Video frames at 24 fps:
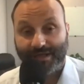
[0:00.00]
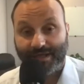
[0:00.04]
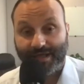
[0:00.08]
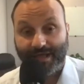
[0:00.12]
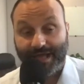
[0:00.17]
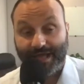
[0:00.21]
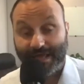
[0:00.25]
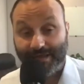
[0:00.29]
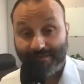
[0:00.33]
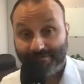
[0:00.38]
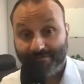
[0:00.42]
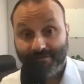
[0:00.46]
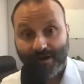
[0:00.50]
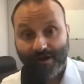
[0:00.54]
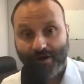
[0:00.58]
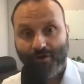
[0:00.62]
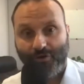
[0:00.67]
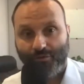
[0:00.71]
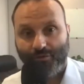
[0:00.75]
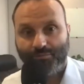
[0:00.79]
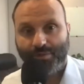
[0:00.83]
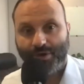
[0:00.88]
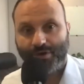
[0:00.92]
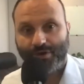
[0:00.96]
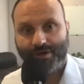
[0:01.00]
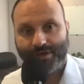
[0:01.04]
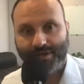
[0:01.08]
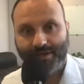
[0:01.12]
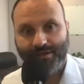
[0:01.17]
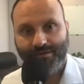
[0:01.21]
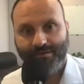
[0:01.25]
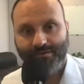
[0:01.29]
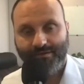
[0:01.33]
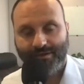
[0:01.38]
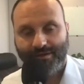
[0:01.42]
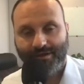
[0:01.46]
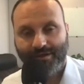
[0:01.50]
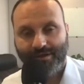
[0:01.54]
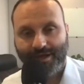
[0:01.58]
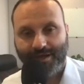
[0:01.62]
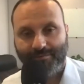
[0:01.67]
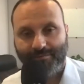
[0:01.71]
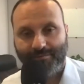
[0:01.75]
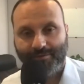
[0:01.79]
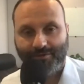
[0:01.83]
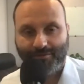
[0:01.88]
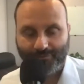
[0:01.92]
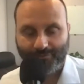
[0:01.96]
in the whole body,
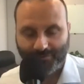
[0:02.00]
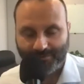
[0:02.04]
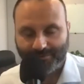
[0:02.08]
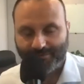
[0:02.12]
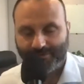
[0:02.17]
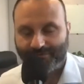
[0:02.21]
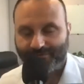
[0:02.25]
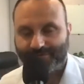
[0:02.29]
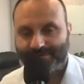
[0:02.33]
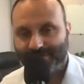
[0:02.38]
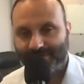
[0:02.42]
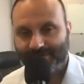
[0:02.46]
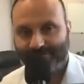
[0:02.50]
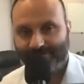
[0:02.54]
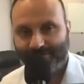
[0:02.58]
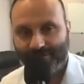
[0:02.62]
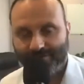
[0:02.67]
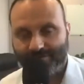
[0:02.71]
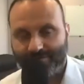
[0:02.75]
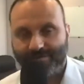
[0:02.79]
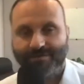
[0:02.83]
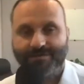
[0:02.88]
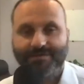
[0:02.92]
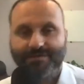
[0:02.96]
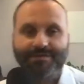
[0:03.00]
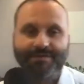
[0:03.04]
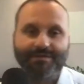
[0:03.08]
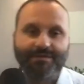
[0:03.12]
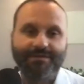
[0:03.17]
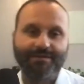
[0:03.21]
um, along with obviously focus.